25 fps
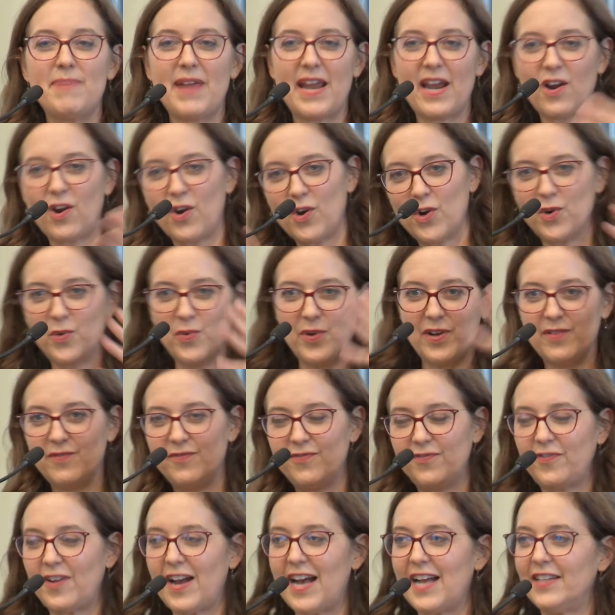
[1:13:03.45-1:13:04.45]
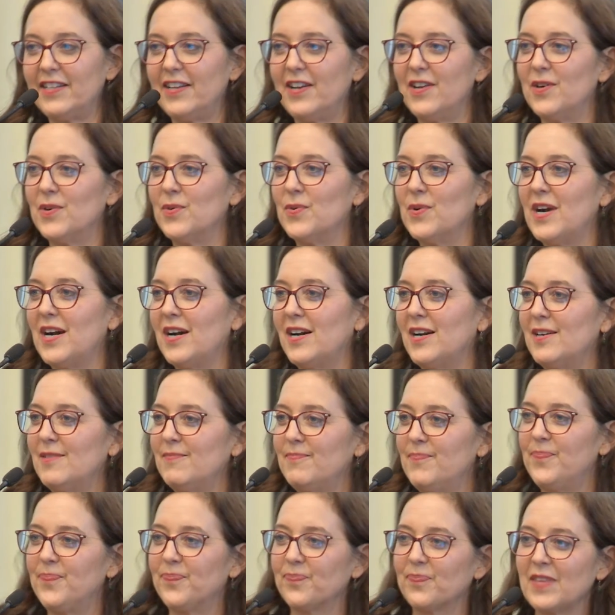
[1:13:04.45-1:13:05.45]
Bear who would follow,
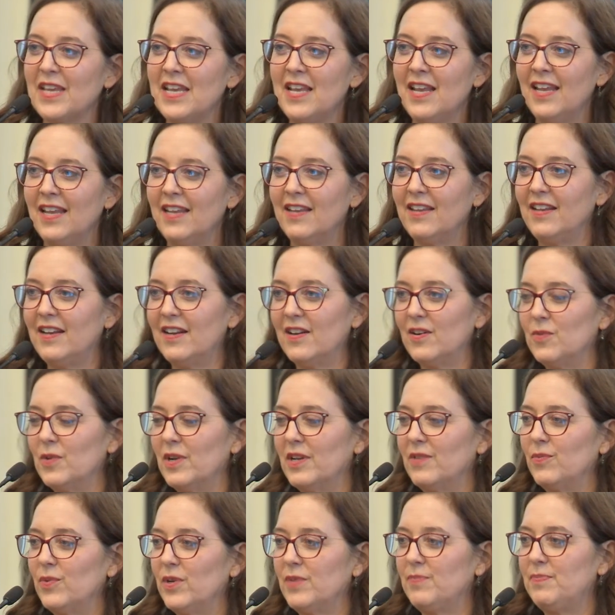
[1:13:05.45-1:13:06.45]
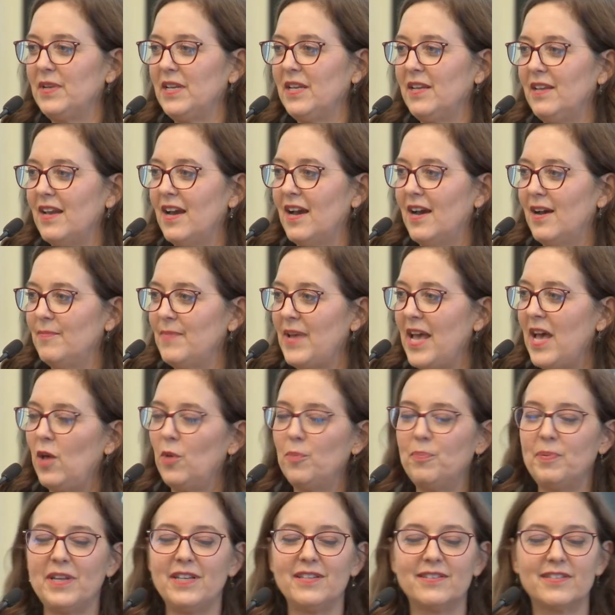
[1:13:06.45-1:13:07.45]
you know, would be
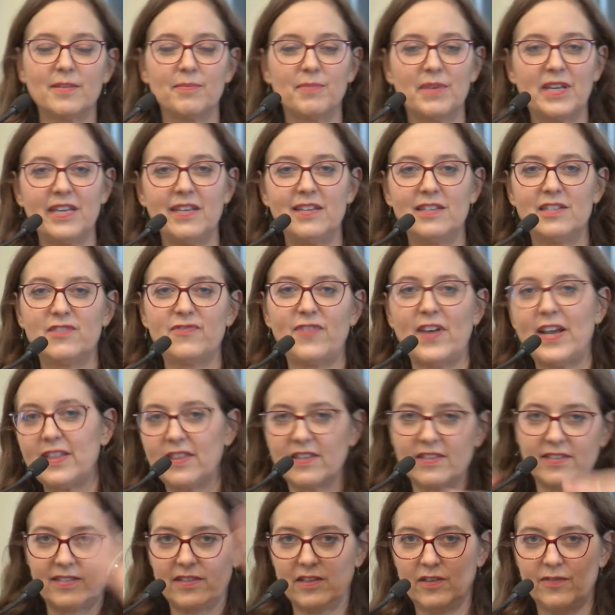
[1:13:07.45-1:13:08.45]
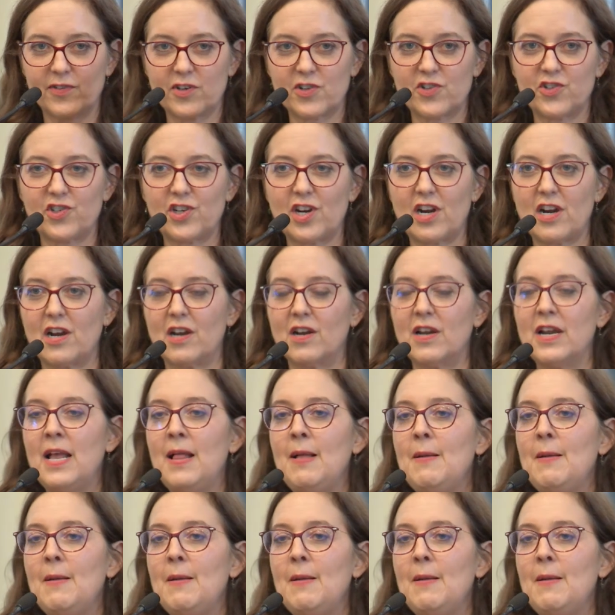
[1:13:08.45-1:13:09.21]
helping some kids find the Silver Star.